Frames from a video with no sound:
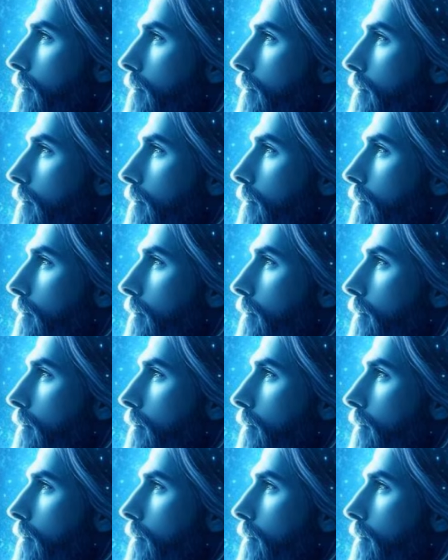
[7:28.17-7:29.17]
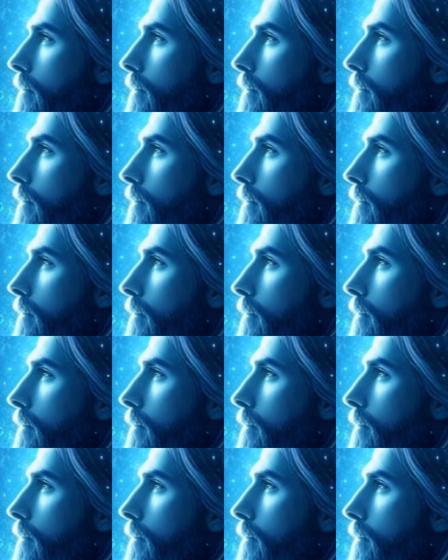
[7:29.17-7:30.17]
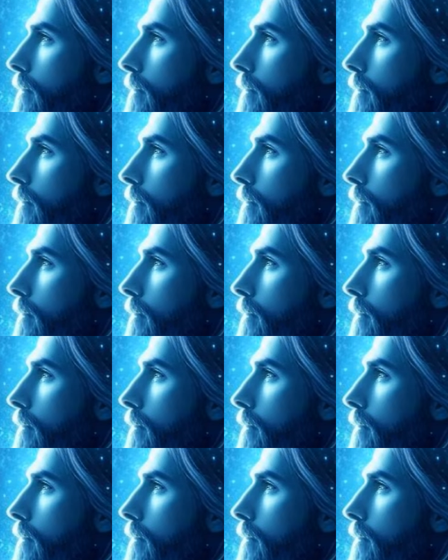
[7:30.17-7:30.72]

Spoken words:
No one is speaking in this clip.